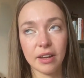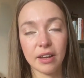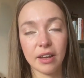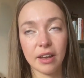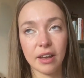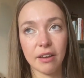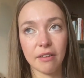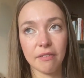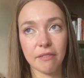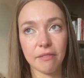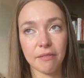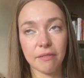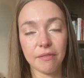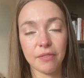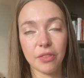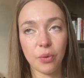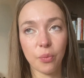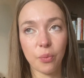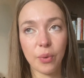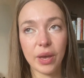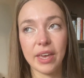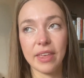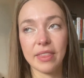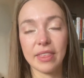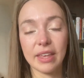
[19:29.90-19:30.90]
of the
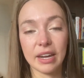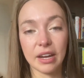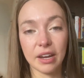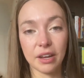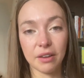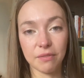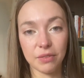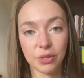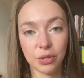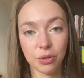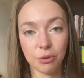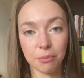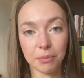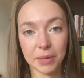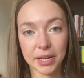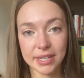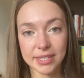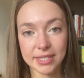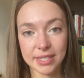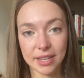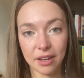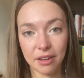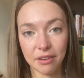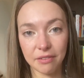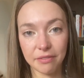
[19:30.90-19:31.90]
way that I viewed
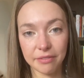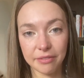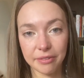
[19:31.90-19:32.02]
myself.